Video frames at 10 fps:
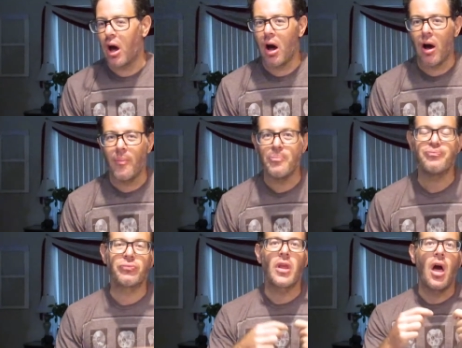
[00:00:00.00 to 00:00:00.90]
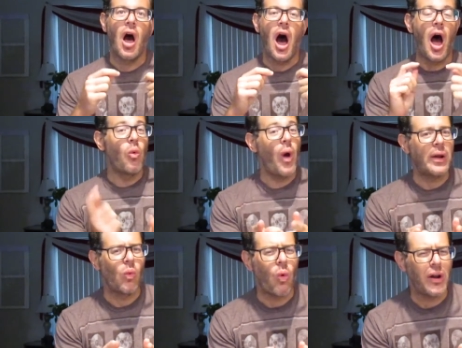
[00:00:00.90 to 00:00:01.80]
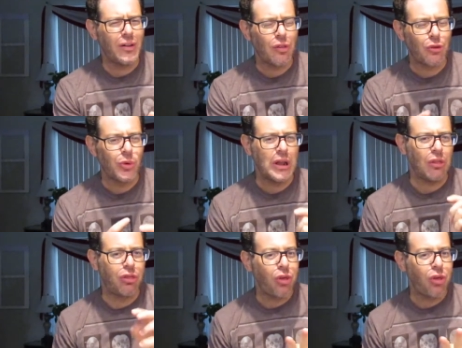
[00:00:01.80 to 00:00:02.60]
I went 1-3,